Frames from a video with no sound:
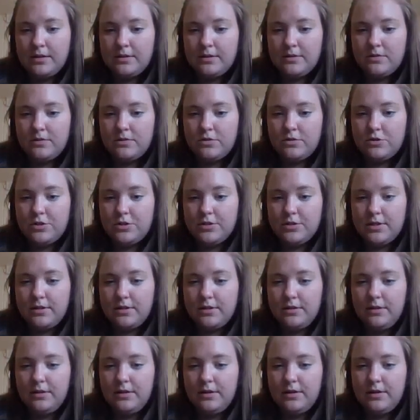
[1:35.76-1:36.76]
So just a
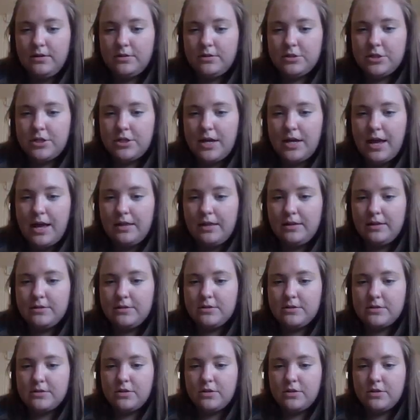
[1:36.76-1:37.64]
little challenge.